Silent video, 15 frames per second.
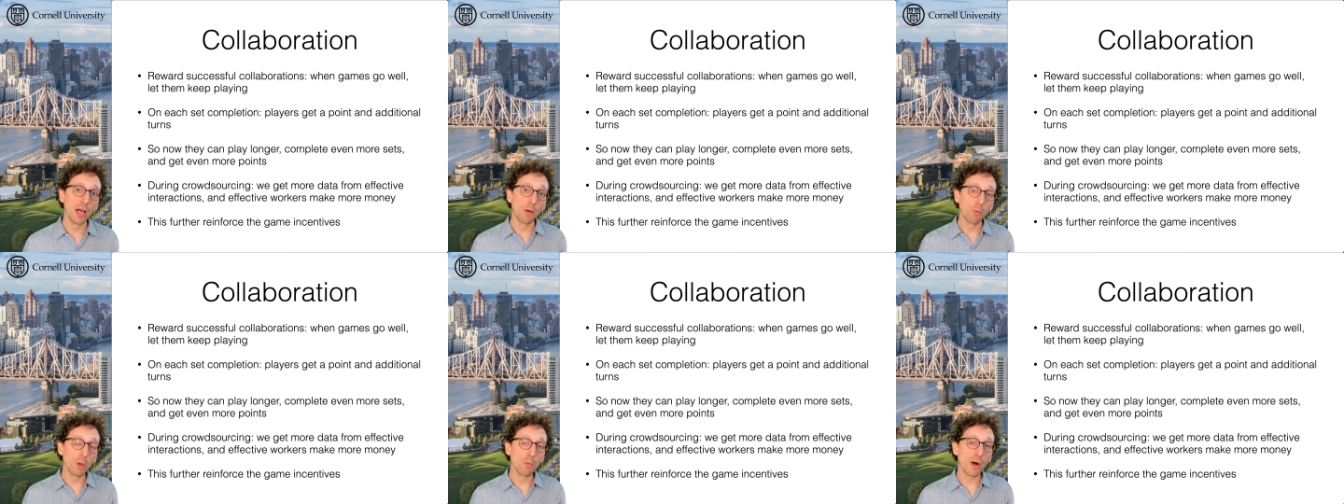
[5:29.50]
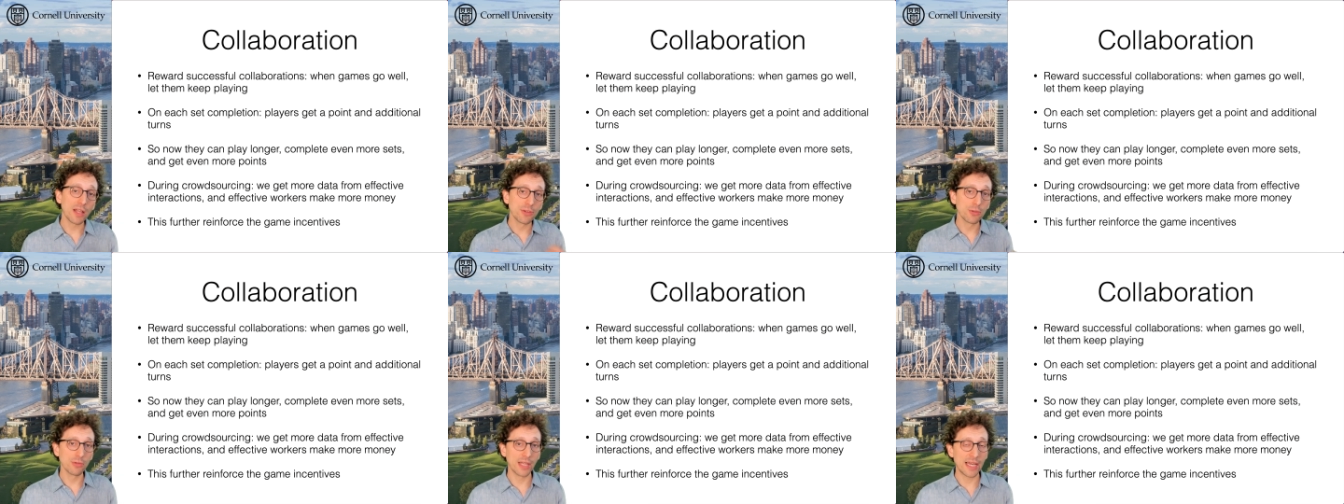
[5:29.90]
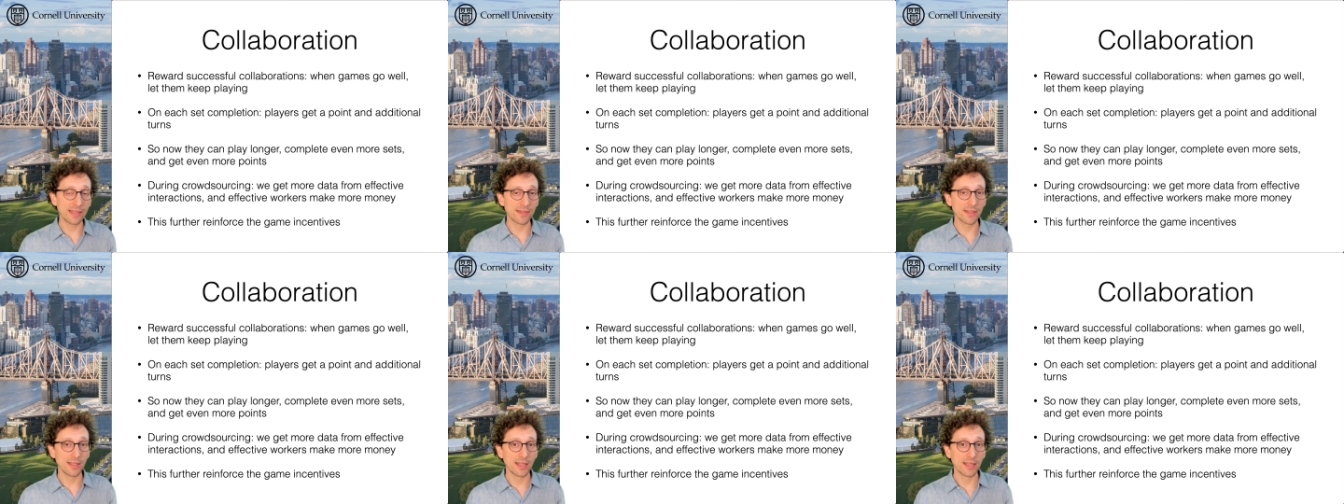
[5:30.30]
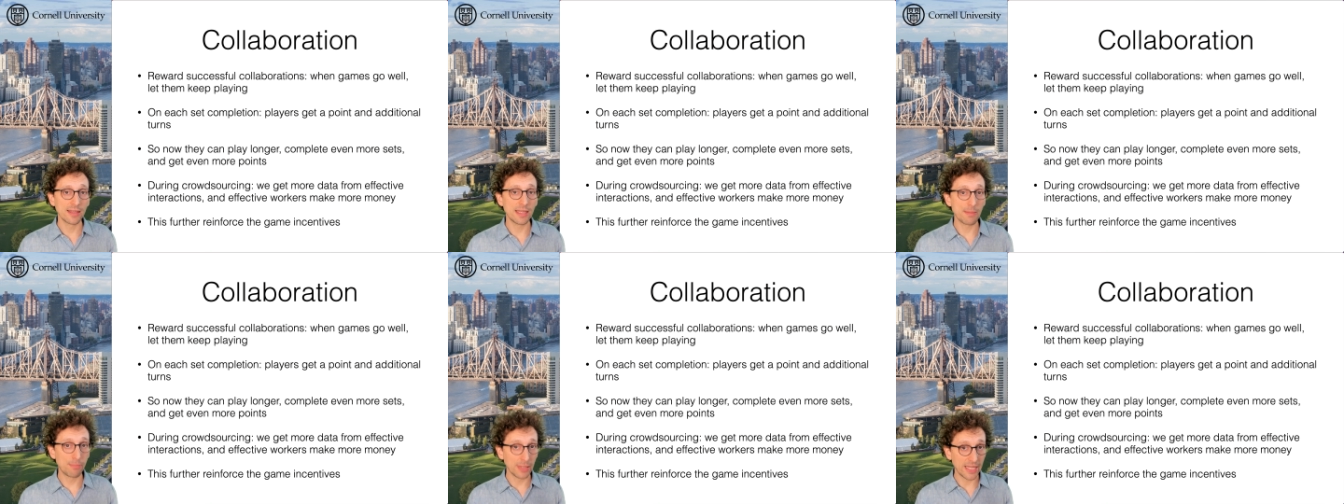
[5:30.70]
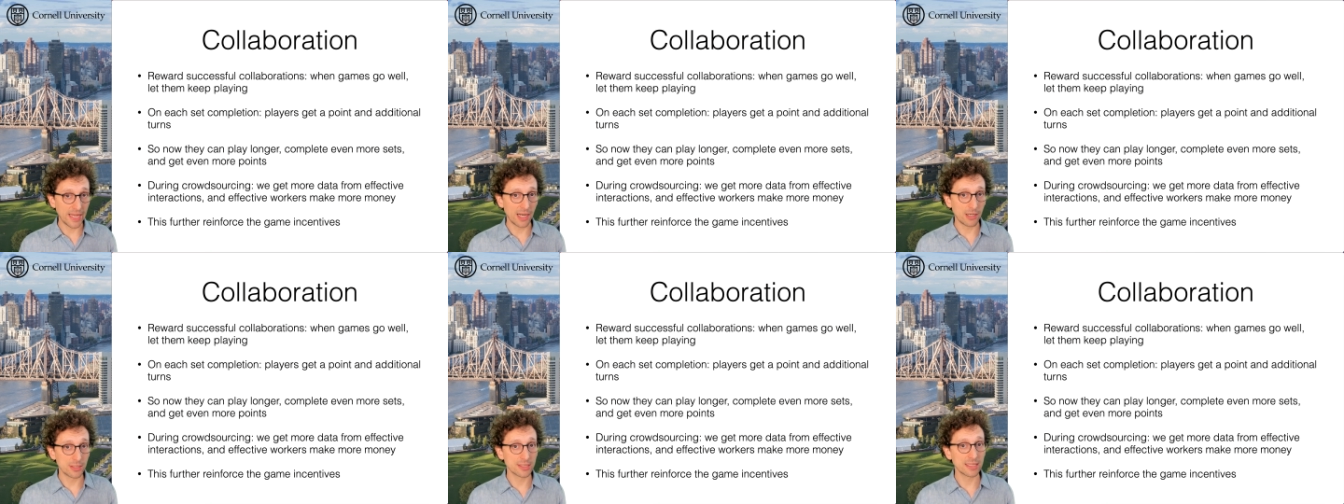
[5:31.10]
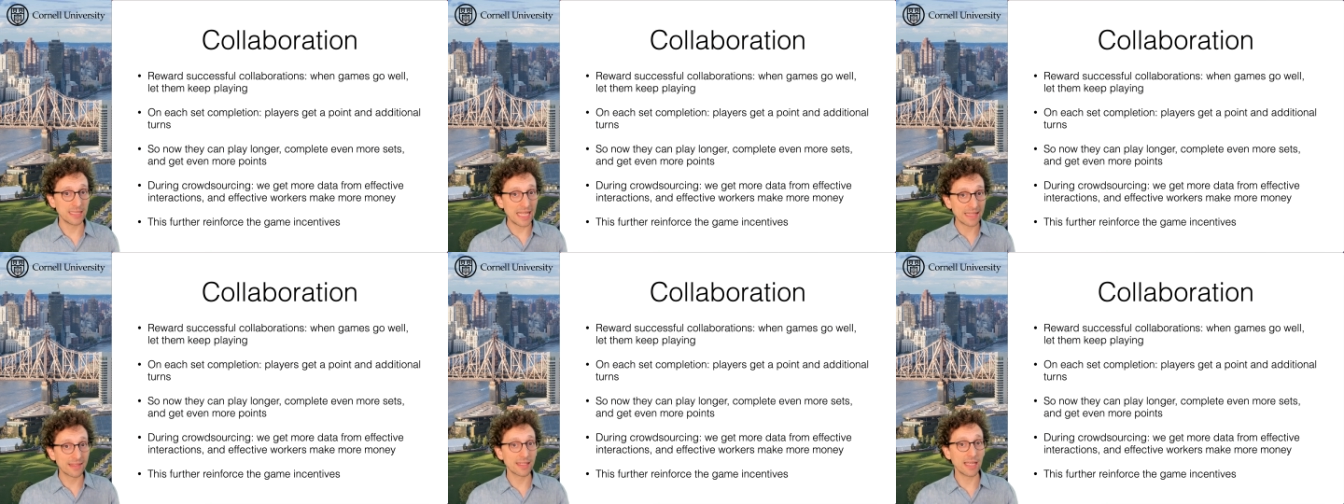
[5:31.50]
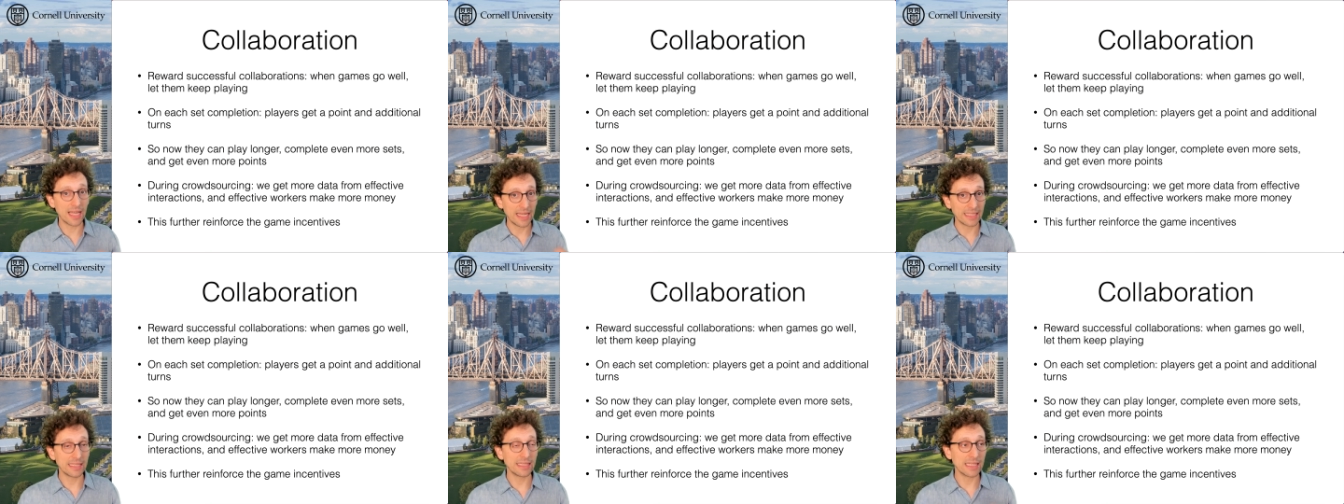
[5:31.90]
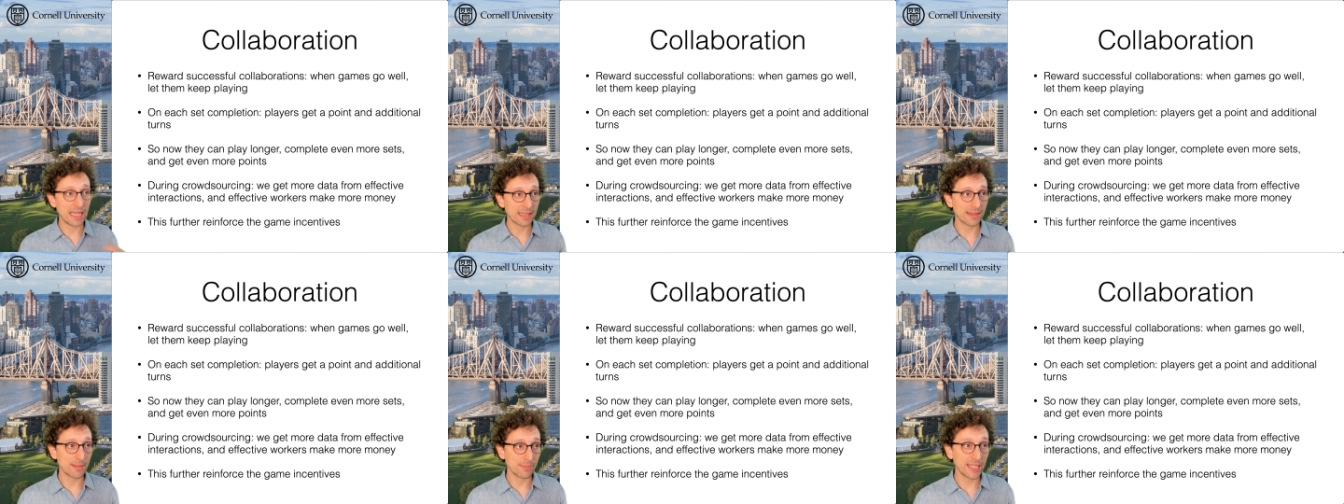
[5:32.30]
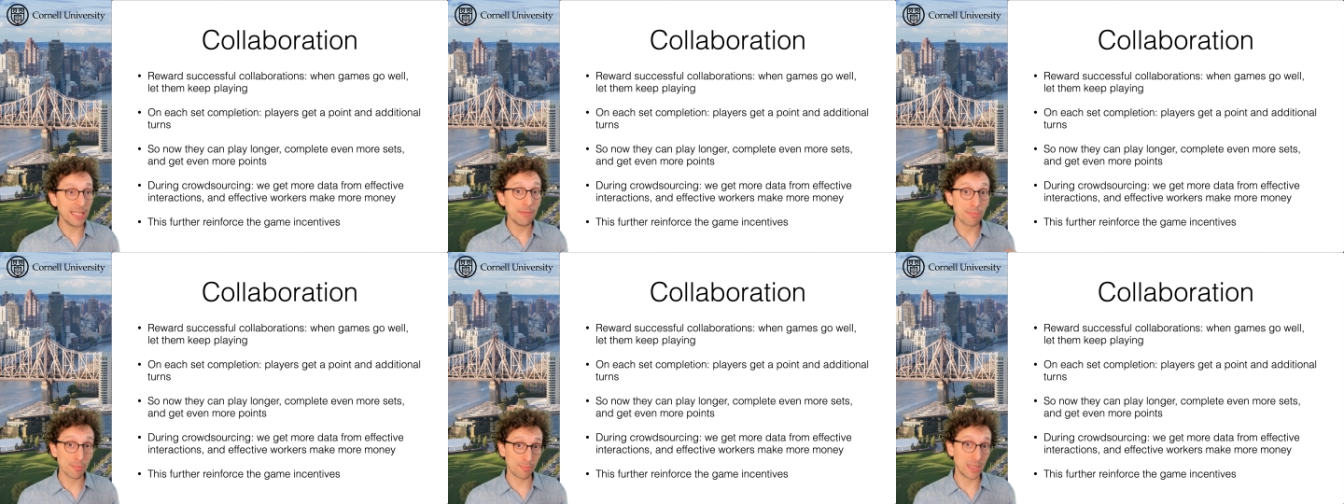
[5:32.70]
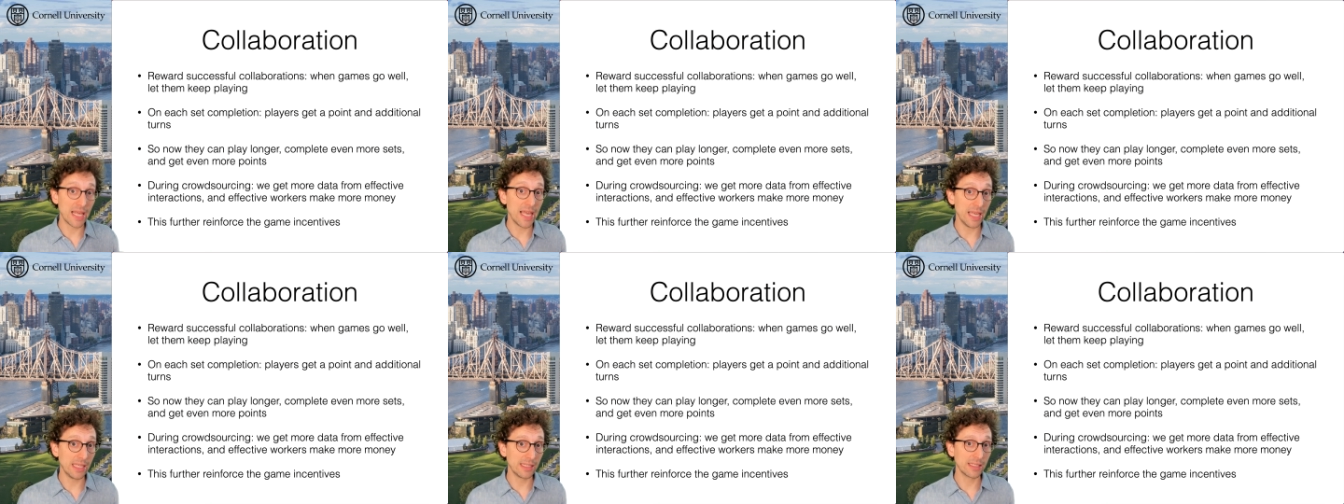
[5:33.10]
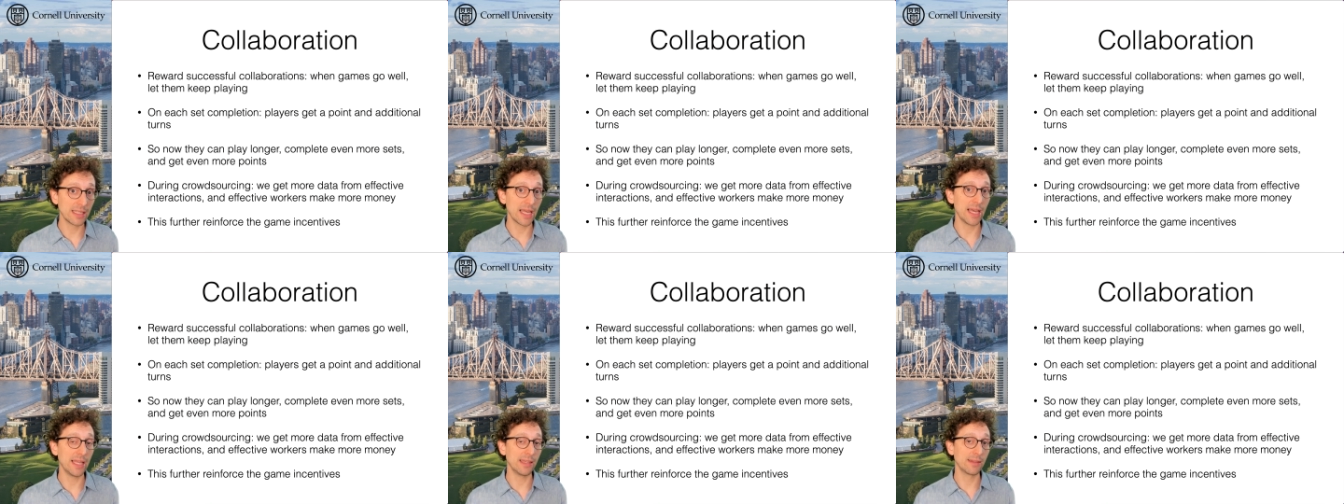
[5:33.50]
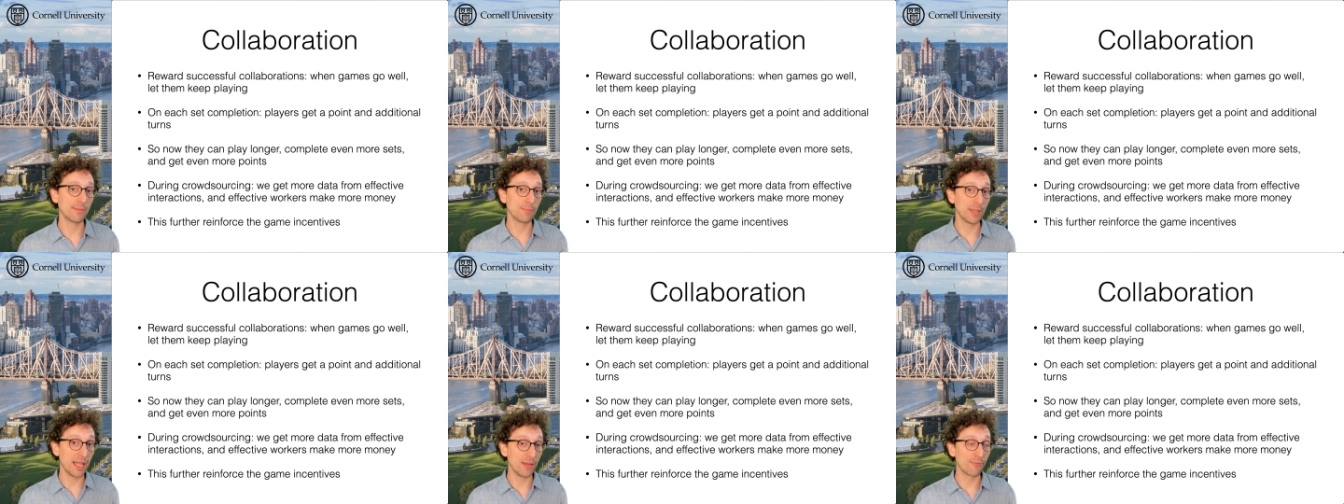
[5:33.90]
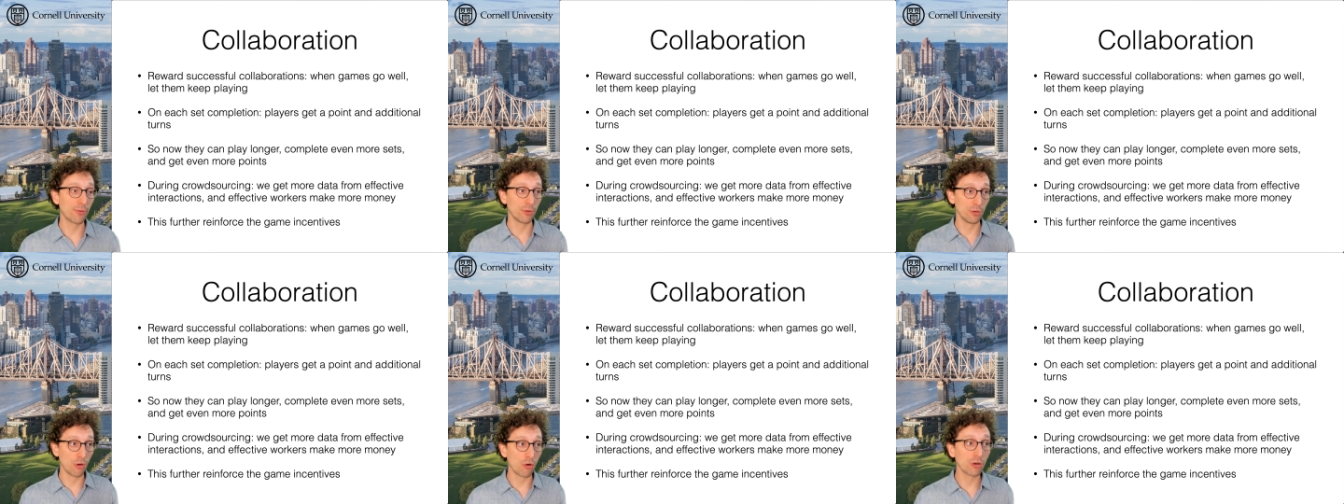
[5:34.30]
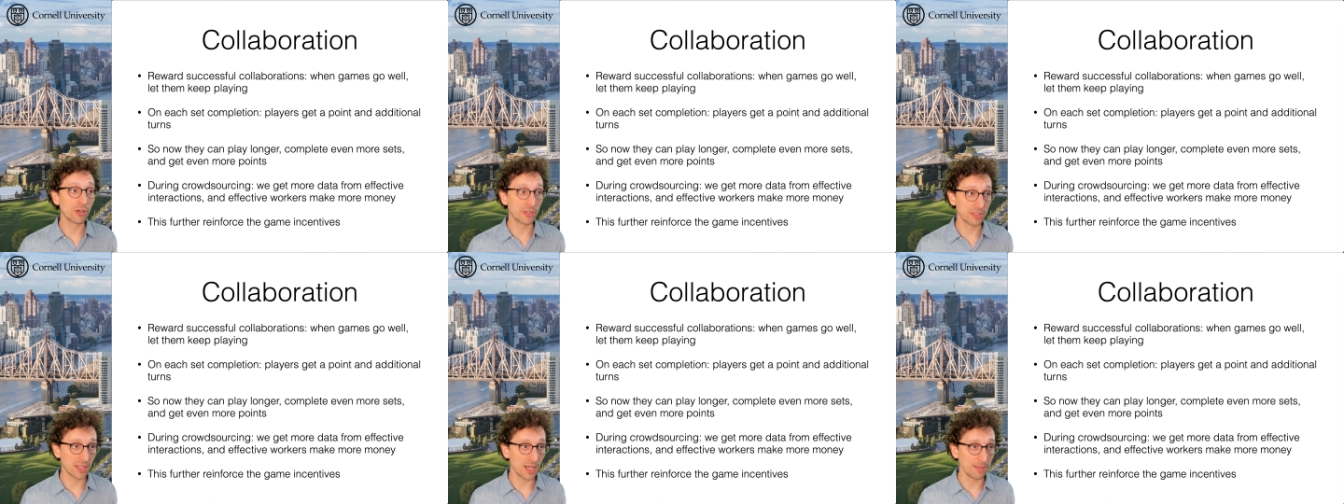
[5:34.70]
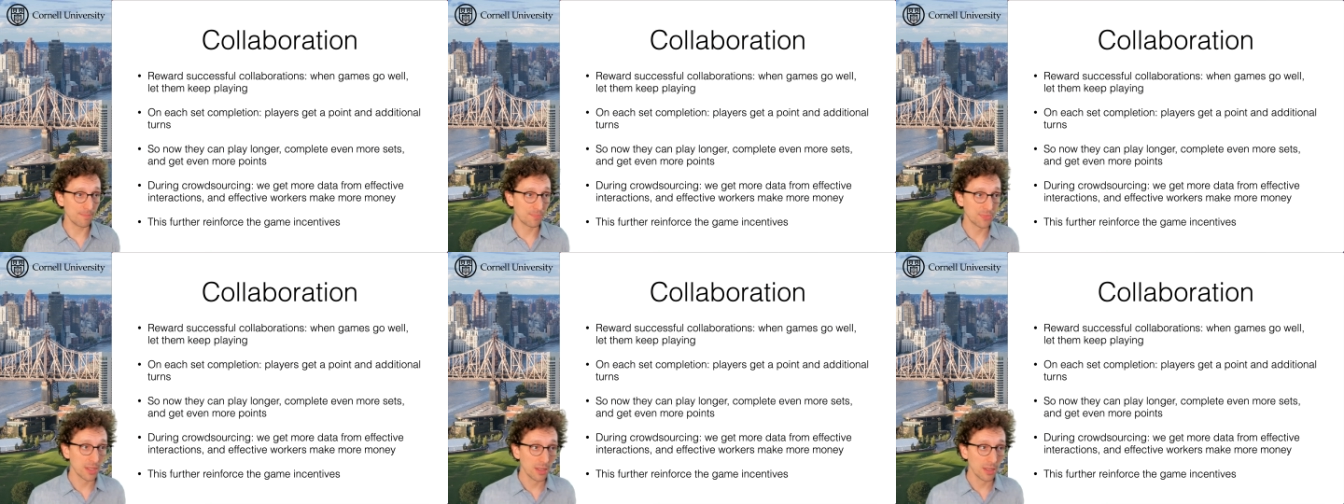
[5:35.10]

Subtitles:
we want to let the players, let them keep playing and play for longer time.